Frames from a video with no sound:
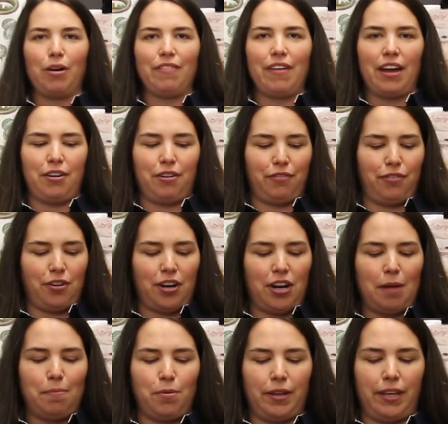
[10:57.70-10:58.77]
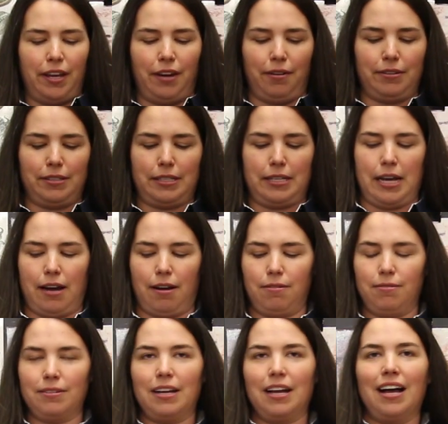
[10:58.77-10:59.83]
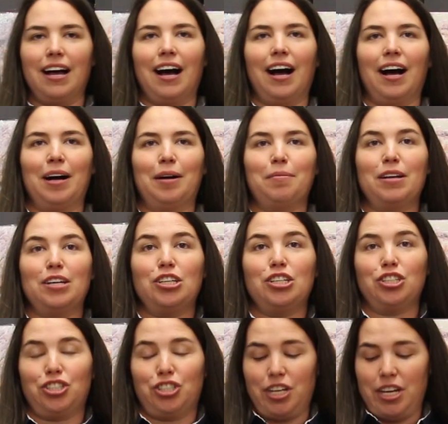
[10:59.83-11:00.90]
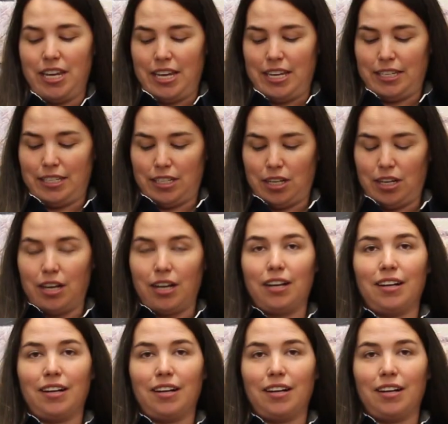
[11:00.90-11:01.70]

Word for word: we've had her for a couple years now. Um, she is